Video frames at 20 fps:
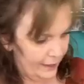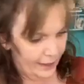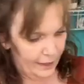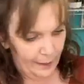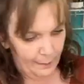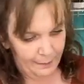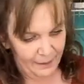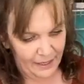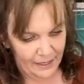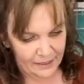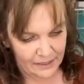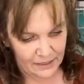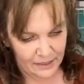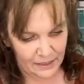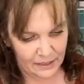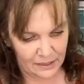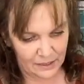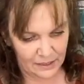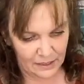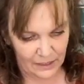a
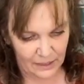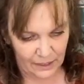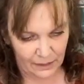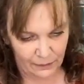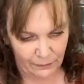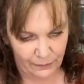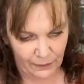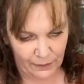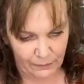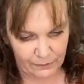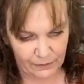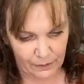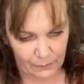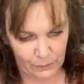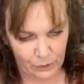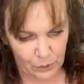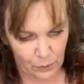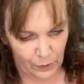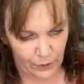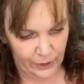plastic sleeve of
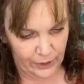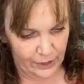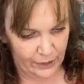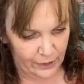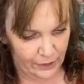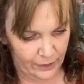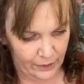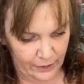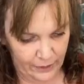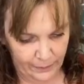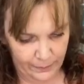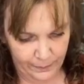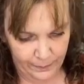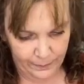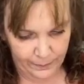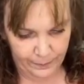some sort here,